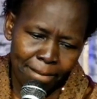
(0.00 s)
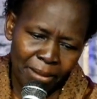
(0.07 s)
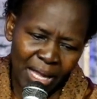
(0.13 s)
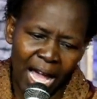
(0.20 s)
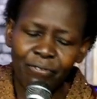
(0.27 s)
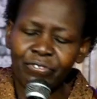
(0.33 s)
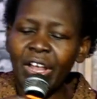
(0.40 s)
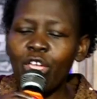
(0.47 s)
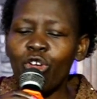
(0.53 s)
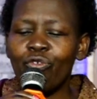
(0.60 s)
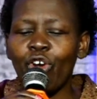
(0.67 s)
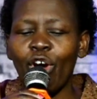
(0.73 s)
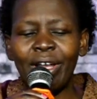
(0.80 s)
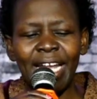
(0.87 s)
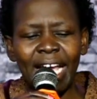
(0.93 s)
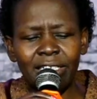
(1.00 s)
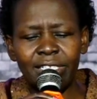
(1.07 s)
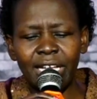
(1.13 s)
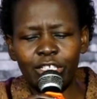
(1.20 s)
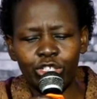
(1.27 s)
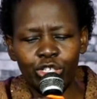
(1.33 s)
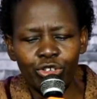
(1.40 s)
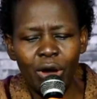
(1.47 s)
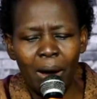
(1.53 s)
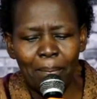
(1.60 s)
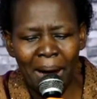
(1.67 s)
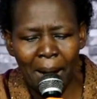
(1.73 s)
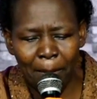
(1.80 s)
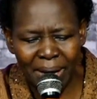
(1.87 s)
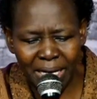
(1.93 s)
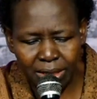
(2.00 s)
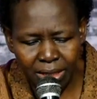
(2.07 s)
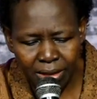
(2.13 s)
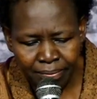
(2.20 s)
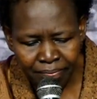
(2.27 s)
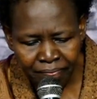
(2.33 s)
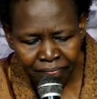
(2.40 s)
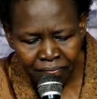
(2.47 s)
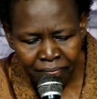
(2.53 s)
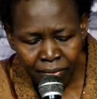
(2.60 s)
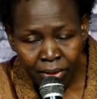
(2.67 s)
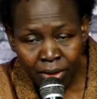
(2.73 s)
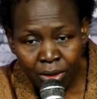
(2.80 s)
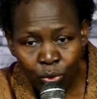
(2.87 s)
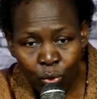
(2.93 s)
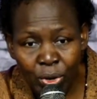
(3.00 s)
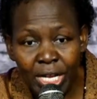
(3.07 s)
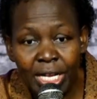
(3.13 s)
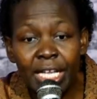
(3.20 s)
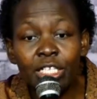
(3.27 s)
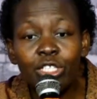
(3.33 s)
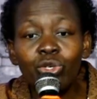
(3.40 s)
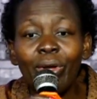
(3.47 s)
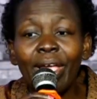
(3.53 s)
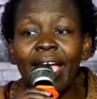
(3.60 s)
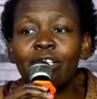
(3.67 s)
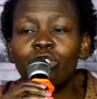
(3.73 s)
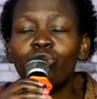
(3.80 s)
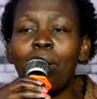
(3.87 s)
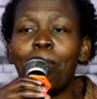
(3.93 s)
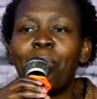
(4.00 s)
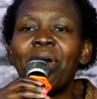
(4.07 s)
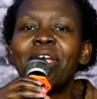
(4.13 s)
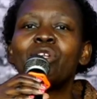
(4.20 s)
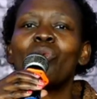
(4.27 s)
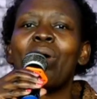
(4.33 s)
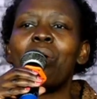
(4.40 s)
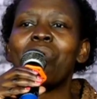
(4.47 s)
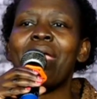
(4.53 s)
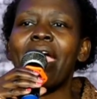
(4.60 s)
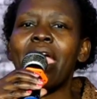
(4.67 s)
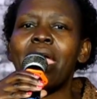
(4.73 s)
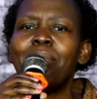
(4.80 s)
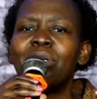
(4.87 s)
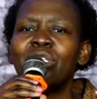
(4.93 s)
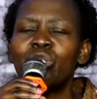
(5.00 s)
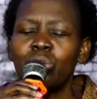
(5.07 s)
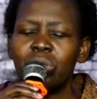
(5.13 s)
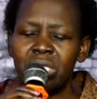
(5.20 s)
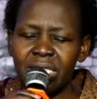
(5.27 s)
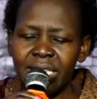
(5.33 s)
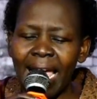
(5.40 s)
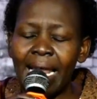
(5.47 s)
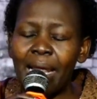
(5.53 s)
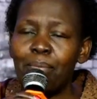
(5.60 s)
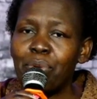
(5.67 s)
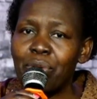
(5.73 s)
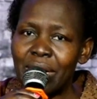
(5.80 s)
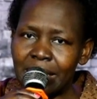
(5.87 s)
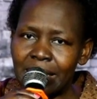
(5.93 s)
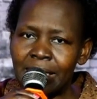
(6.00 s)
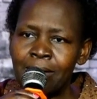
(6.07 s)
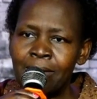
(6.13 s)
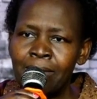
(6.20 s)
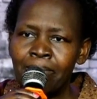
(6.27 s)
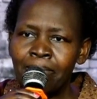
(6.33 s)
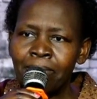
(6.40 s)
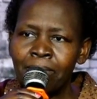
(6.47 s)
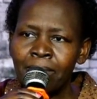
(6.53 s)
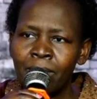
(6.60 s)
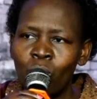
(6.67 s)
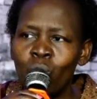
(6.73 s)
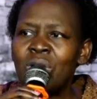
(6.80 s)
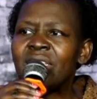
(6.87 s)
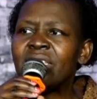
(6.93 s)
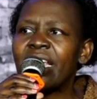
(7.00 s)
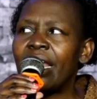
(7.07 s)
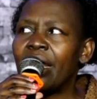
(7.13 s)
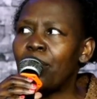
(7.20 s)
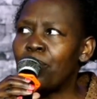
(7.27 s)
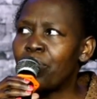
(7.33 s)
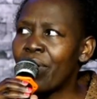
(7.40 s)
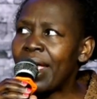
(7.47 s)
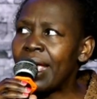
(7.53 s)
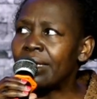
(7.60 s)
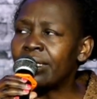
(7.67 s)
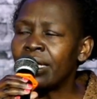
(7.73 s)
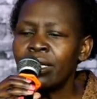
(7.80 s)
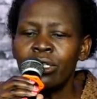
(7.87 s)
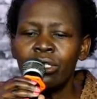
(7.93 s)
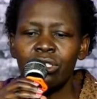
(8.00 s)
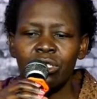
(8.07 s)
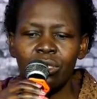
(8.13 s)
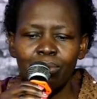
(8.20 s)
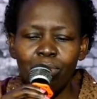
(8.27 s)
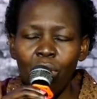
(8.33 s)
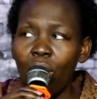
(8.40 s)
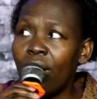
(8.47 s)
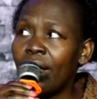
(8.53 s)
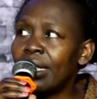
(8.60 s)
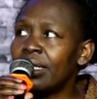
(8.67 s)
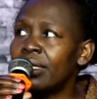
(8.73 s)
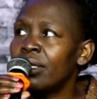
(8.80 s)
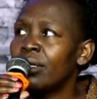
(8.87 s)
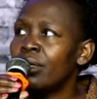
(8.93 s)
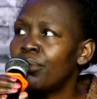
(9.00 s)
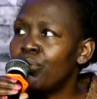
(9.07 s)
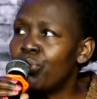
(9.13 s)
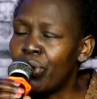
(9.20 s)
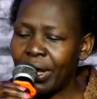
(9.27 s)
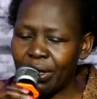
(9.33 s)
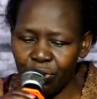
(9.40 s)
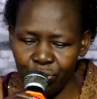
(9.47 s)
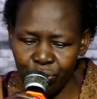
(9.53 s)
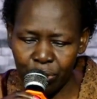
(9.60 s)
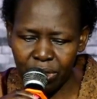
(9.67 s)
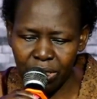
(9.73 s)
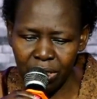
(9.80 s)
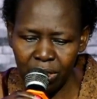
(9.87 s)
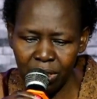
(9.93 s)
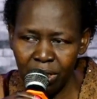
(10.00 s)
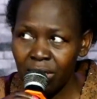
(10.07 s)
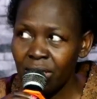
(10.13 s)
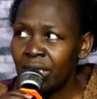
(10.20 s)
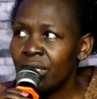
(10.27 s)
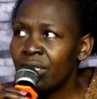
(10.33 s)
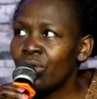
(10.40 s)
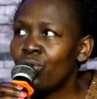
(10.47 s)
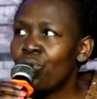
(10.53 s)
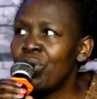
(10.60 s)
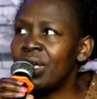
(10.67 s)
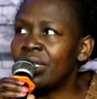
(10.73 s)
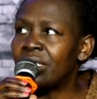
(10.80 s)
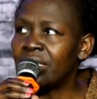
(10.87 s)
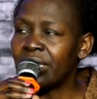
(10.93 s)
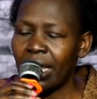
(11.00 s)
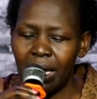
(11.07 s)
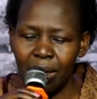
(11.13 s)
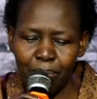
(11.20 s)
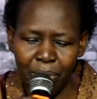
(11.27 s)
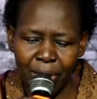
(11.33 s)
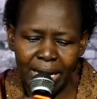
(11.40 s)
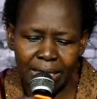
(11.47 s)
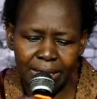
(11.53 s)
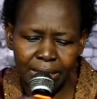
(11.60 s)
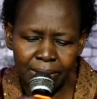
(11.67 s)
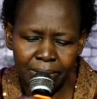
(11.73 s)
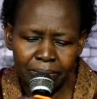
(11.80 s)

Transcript: after you've connected to your purpose, we need to get to a point where we are able to celebrate. We celebrate small breakthroughs. We celebrate.